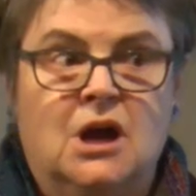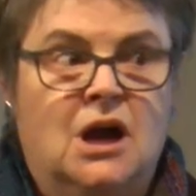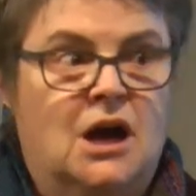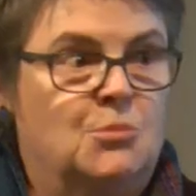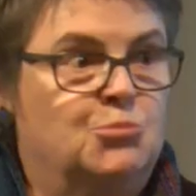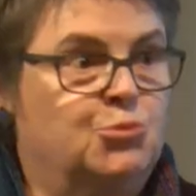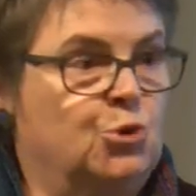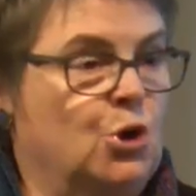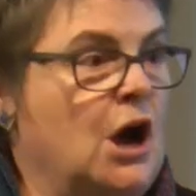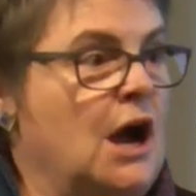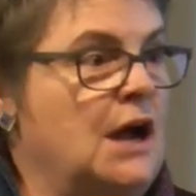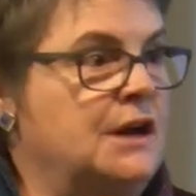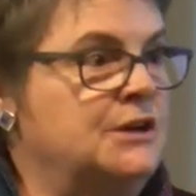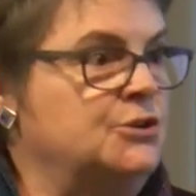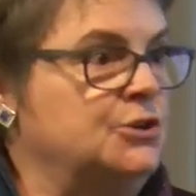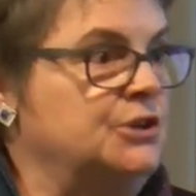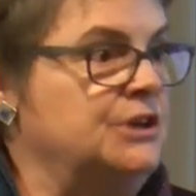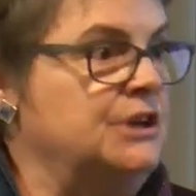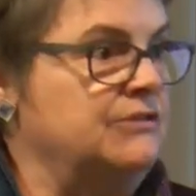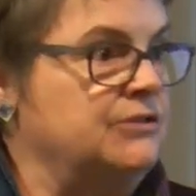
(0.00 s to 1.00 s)
A bride
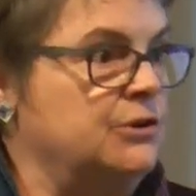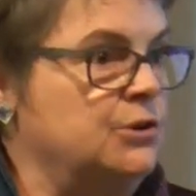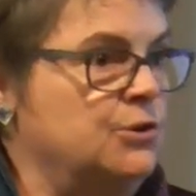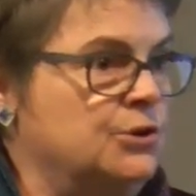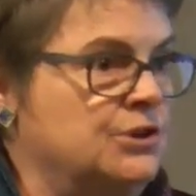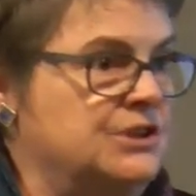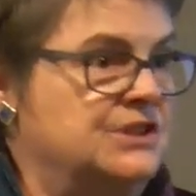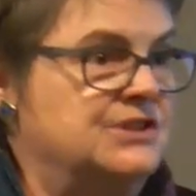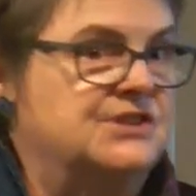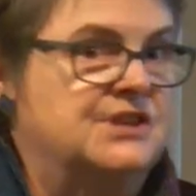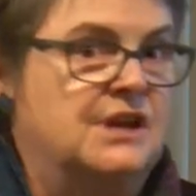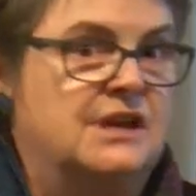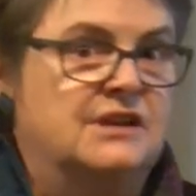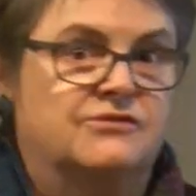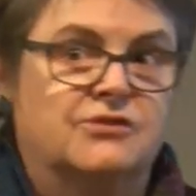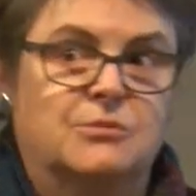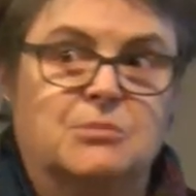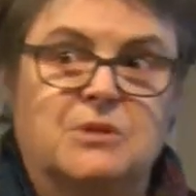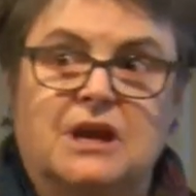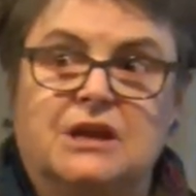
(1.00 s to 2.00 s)
could give her consent
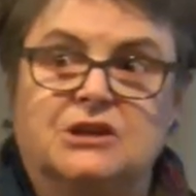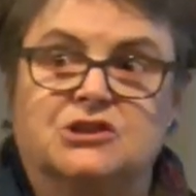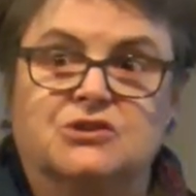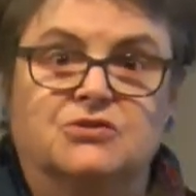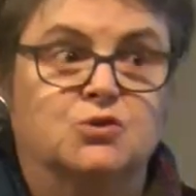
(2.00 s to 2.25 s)
from the age